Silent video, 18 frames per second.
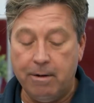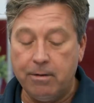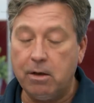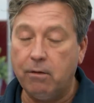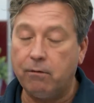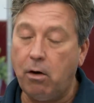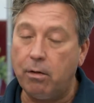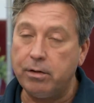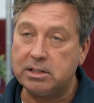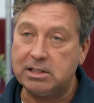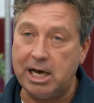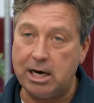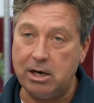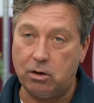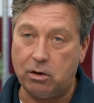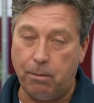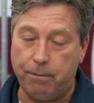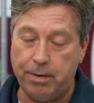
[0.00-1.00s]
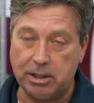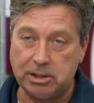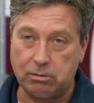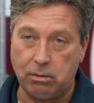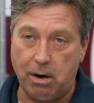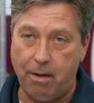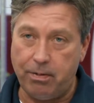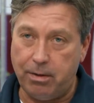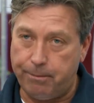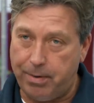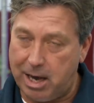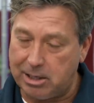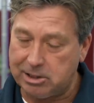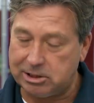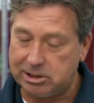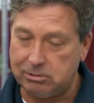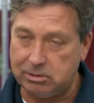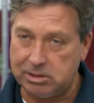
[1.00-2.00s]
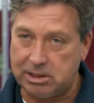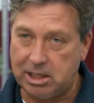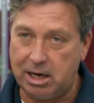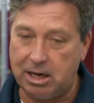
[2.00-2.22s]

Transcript: You've got the technical bits right. The pasta is thin